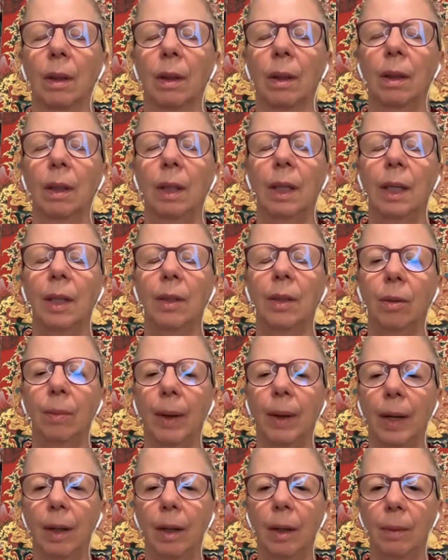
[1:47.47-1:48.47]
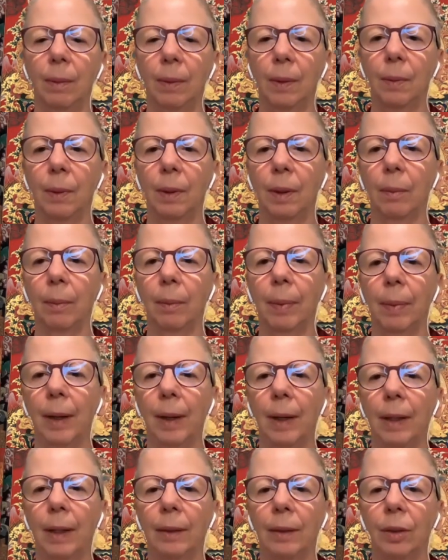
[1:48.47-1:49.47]
And knees are about hips width
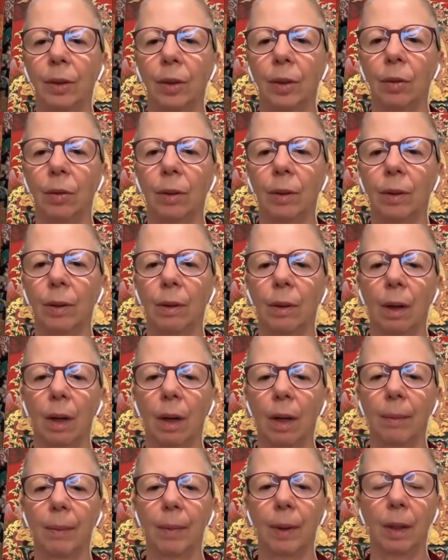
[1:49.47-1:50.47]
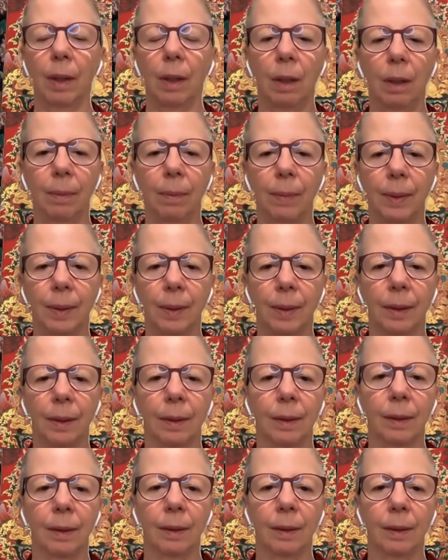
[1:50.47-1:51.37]
apart, shoulders are aligned with the hips.